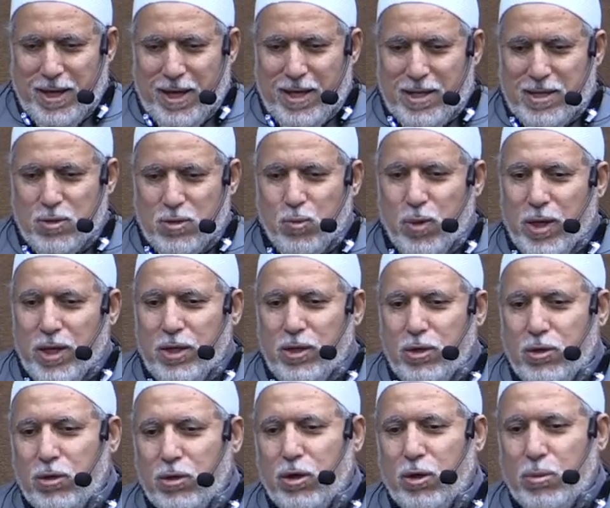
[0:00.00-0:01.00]
As when
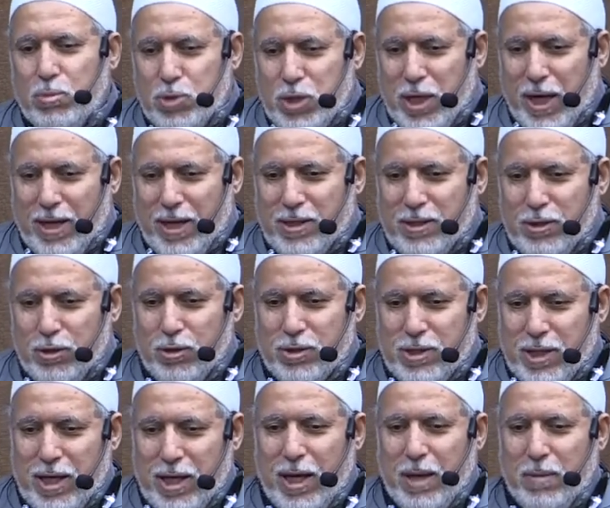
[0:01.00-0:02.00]
you object, you
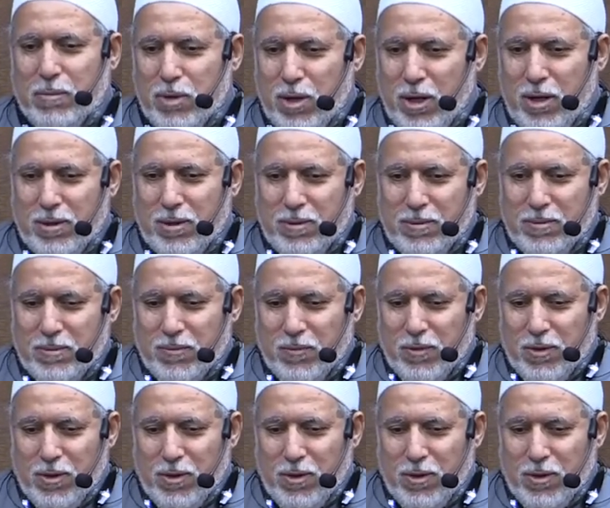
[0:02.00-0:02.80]
tell him no.